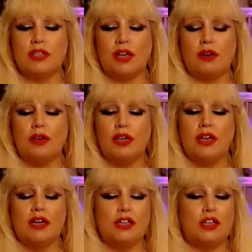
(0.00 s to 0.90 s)
So
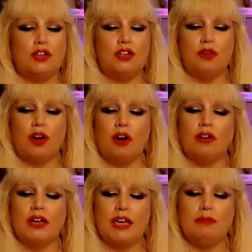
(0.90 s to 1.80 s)
you
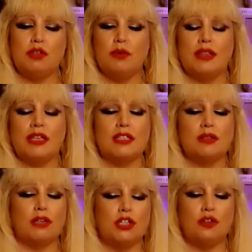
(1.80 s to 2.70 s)
can't keep doing this.
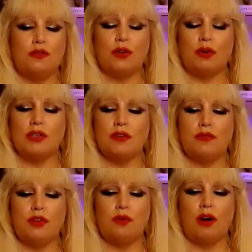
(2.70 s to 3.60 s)
So I do feel as if
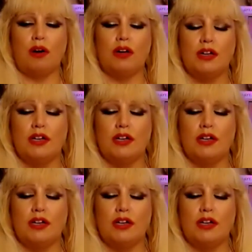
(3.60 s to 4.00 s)
you are